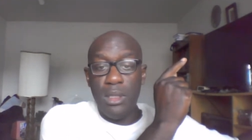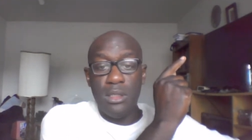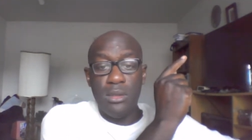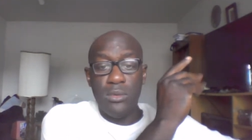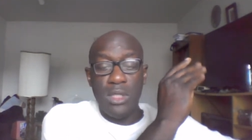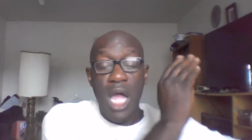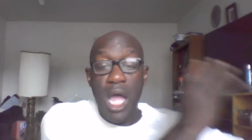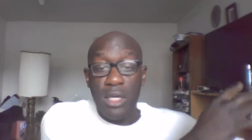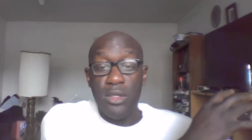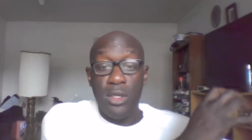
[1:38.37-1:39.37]
to
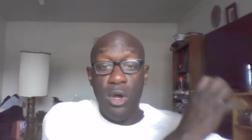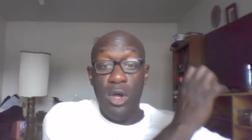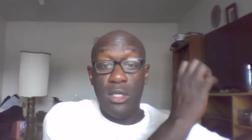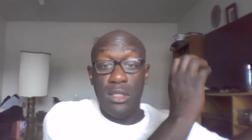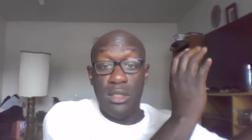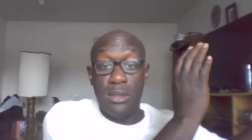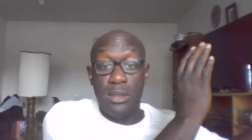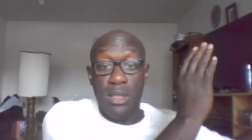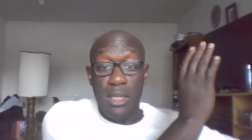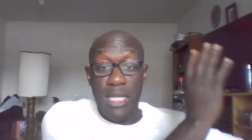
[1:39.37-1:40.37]
conquer all the,
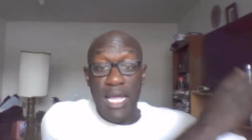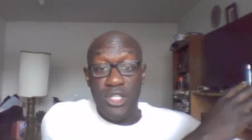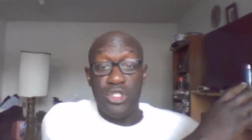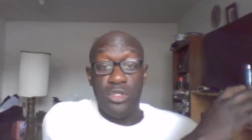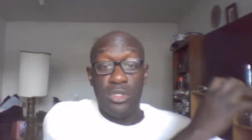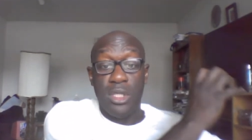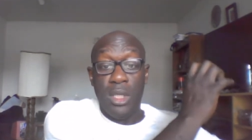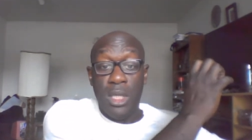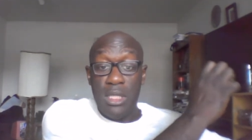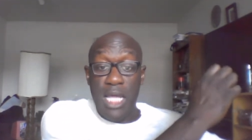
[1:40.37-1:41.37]
the nations
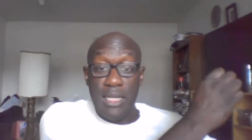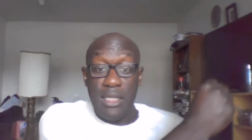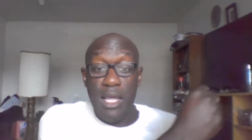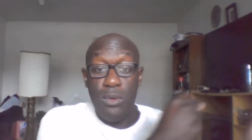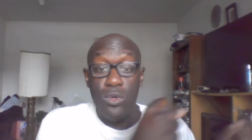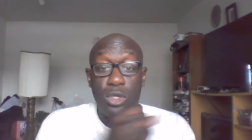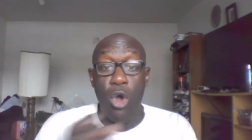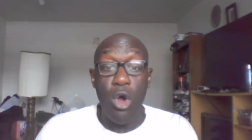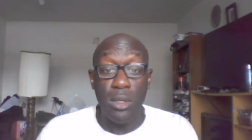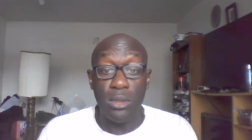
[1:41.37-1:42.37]
that they were
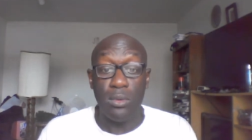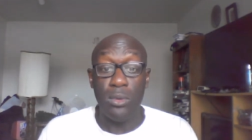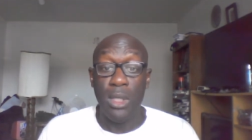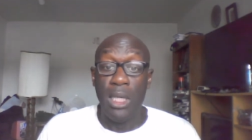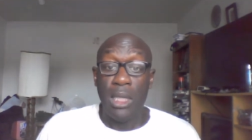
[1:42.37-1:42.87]
going through.